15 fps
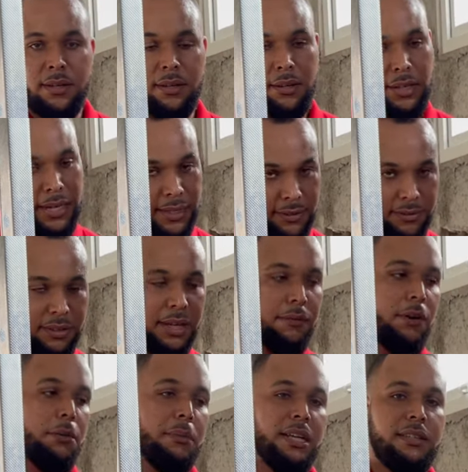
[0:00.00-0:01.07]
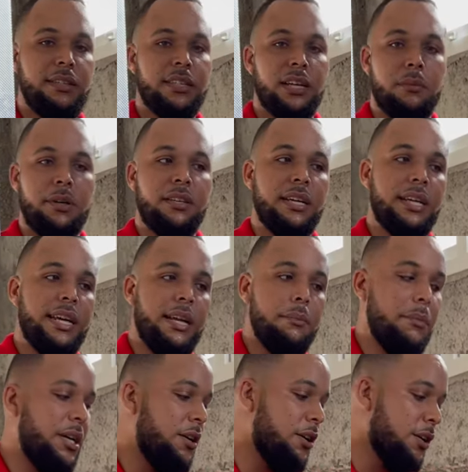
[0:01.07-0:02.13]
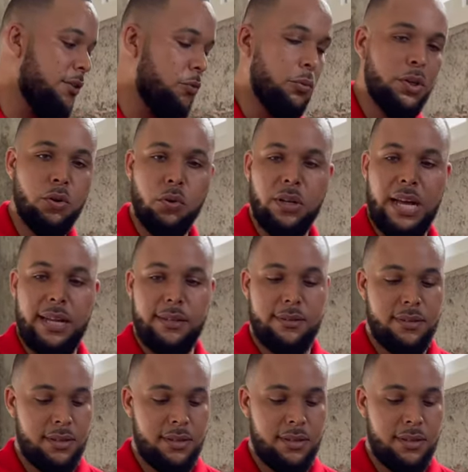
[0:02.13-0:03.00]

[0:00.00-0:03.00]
You can save on material, but again, because we know that